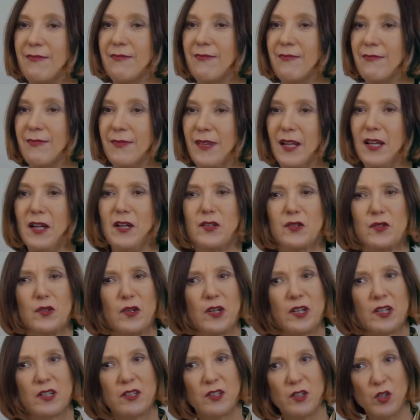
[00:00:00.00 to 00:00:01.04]
Mm-hmm.
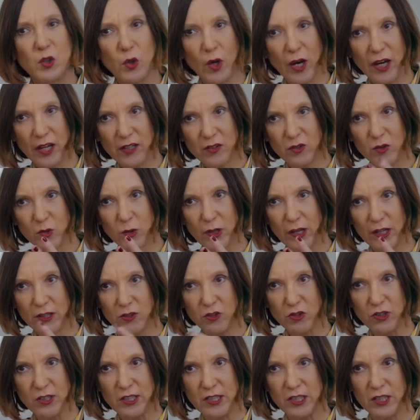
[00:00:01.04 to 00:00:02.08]
So you had to
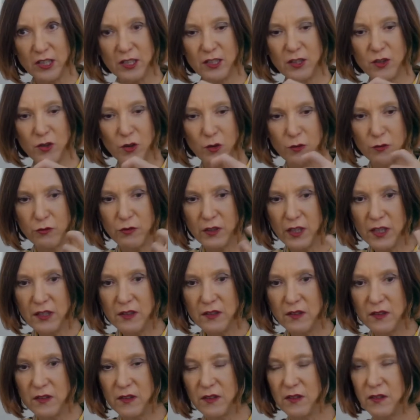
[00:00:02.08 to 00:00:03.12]
actually
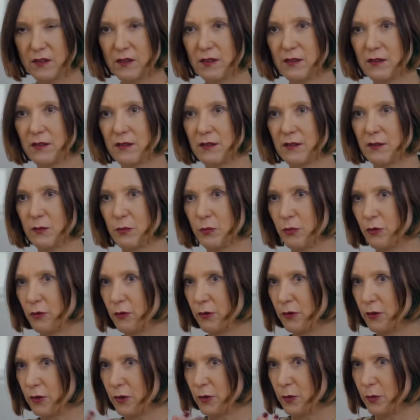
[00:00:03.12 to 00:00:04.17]
convince the
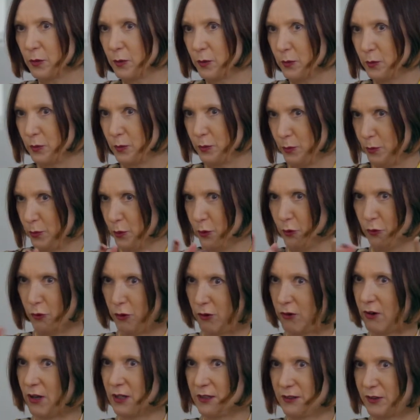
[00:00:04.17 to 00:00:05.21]

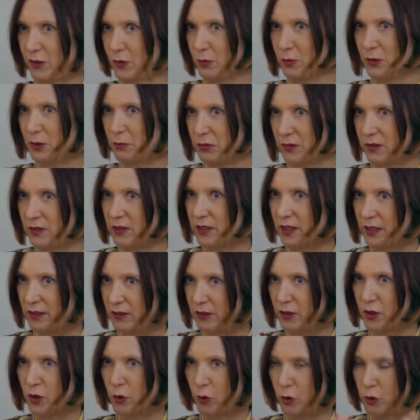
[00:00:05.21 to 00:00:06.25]
bureaucratic people
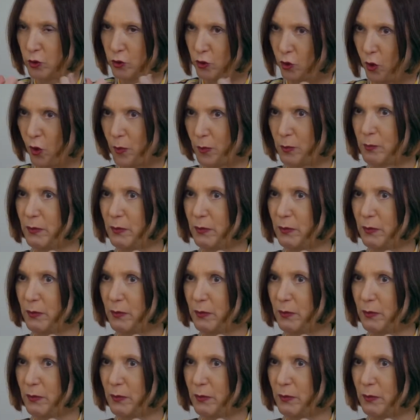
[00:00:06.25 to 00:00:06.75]
that your job